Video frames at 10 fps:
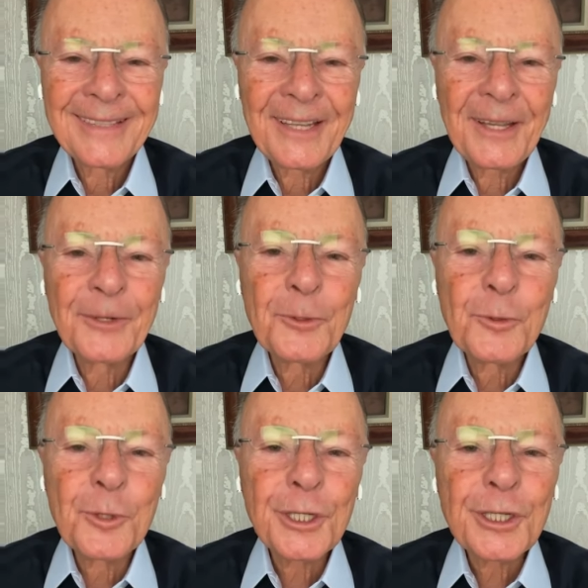I
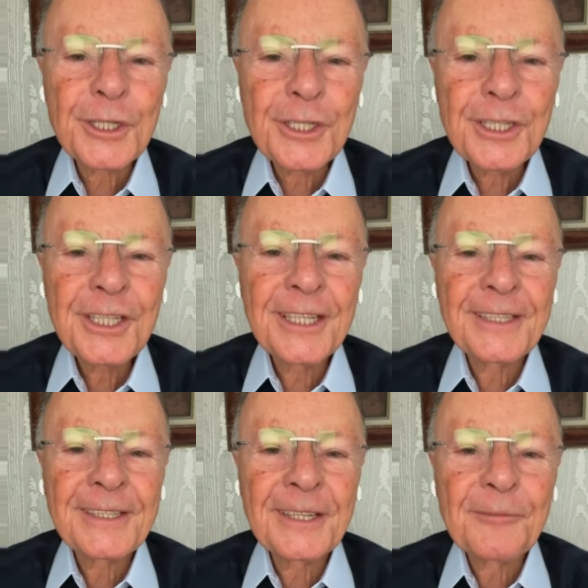would
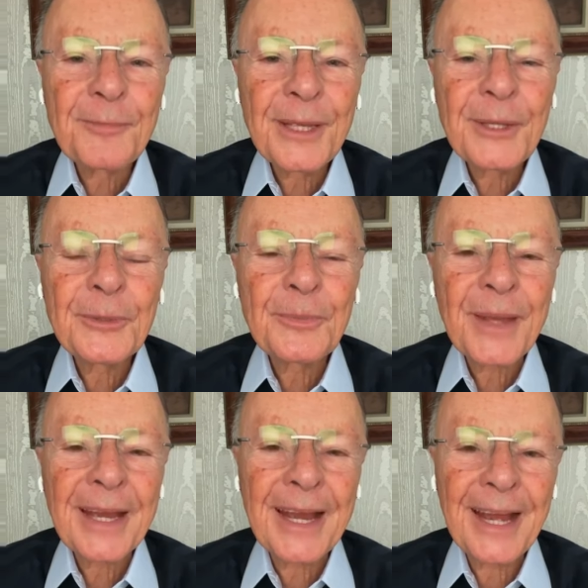enjoy
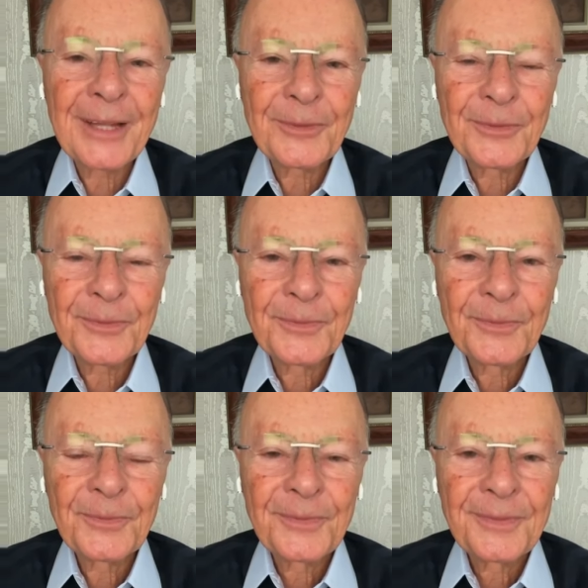sin as well.
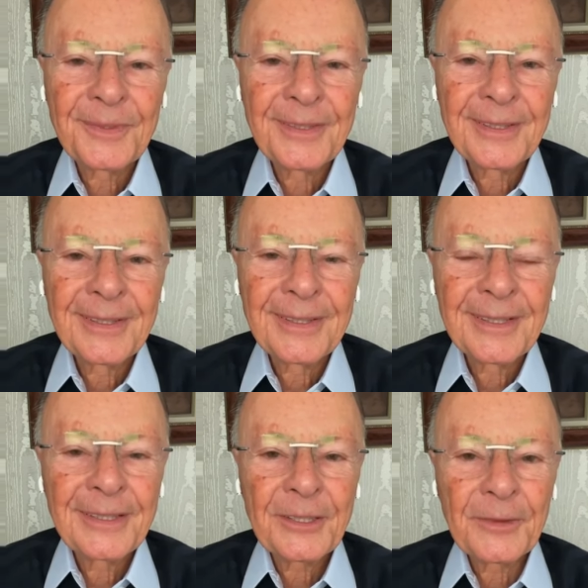So it
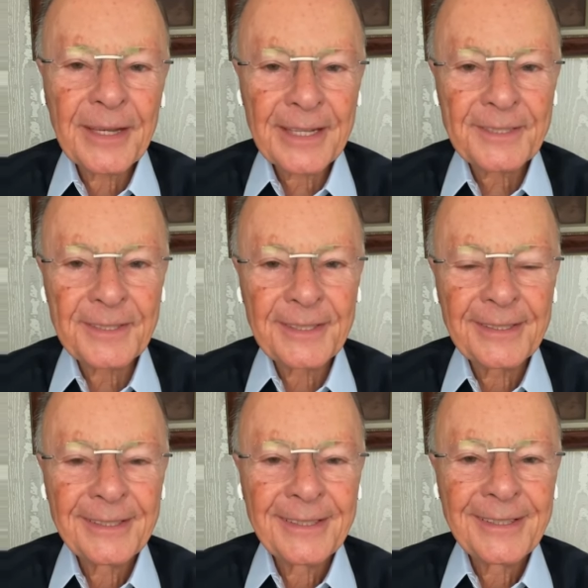was like this.
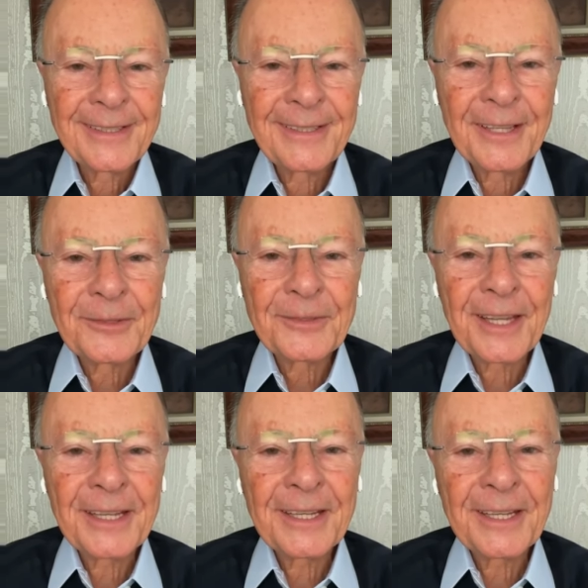Inside of the
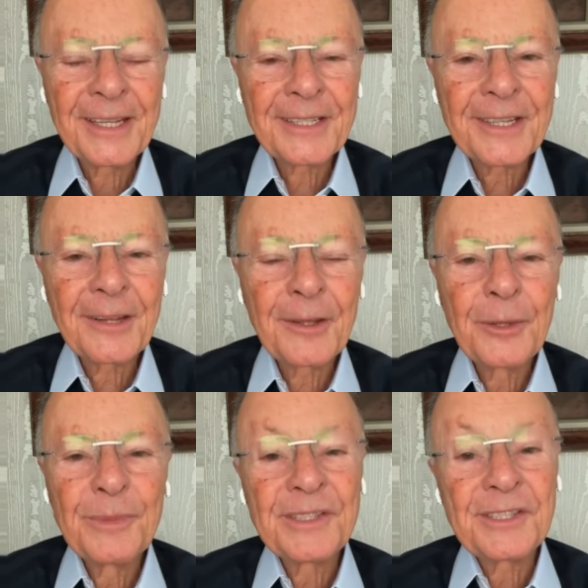church, I would
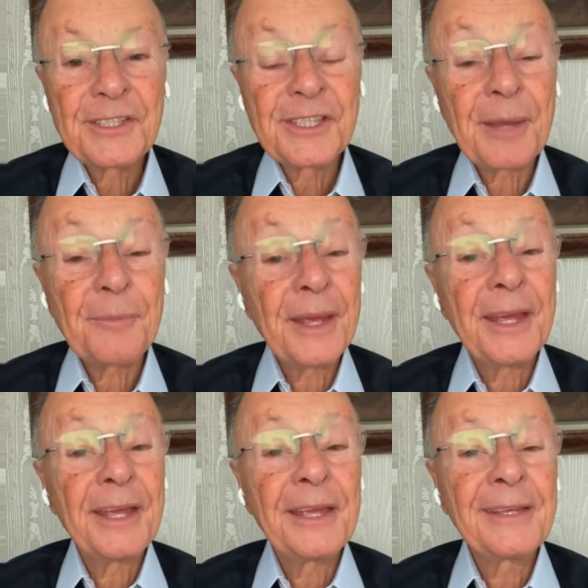feel
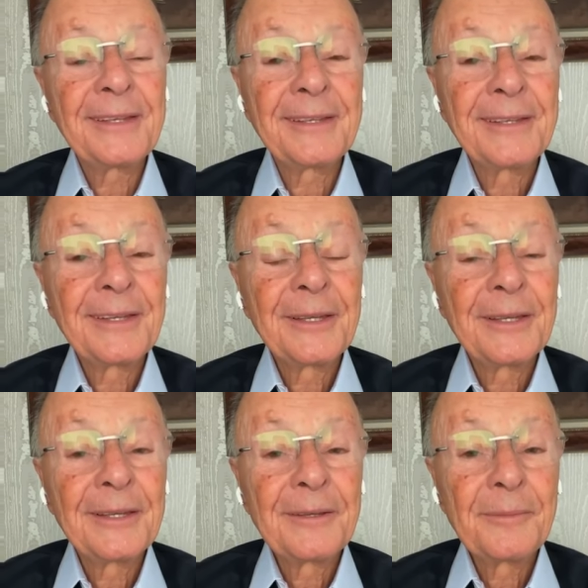good.
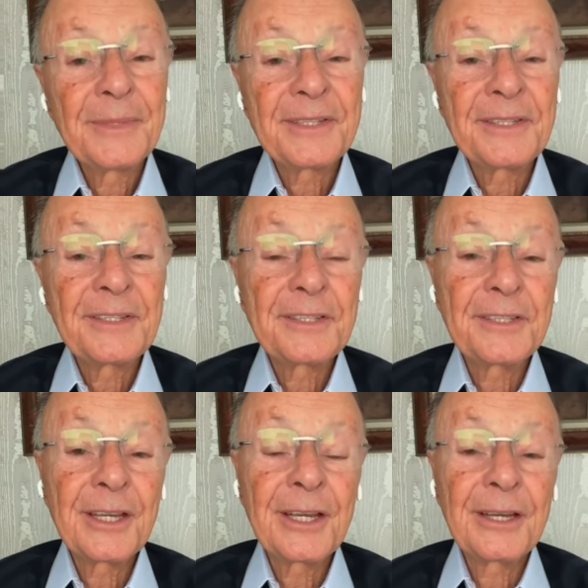I would
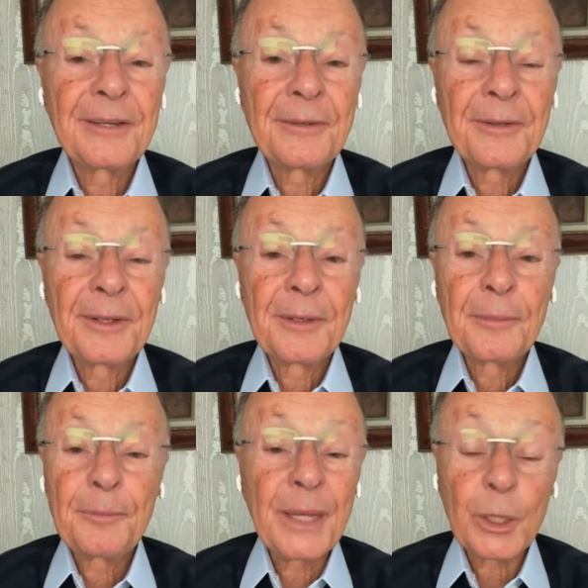feel
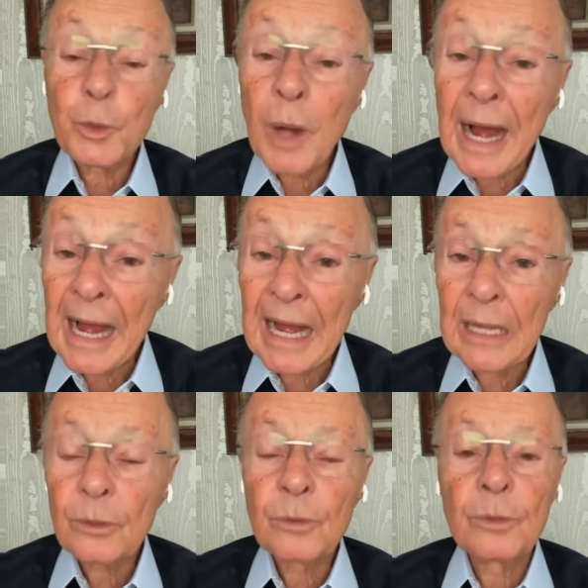forgiven.
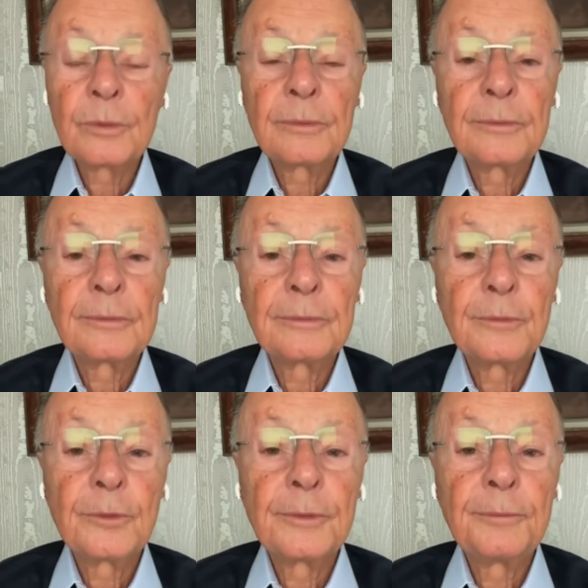I